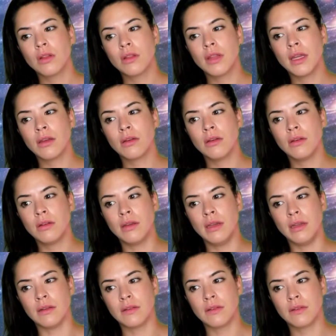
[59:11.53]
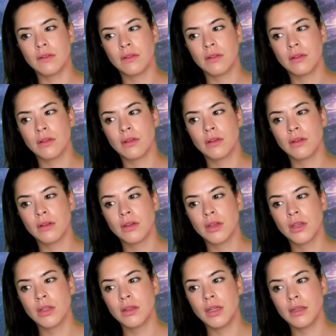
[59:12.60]
Thank goodness.
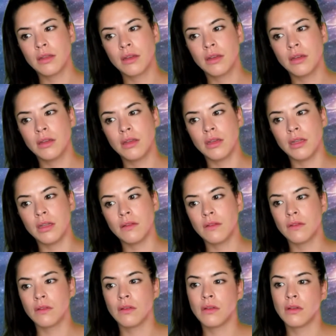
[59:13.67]
Thank goodness.